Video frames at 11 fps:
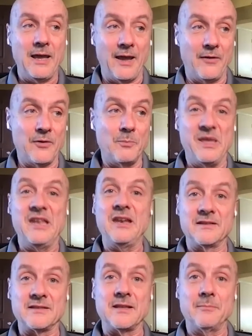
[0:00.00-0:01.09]
and the
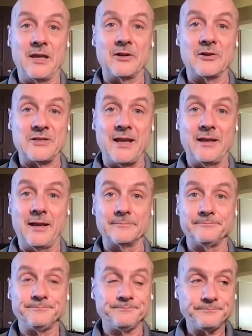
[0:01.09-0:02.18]
beatings that men are taking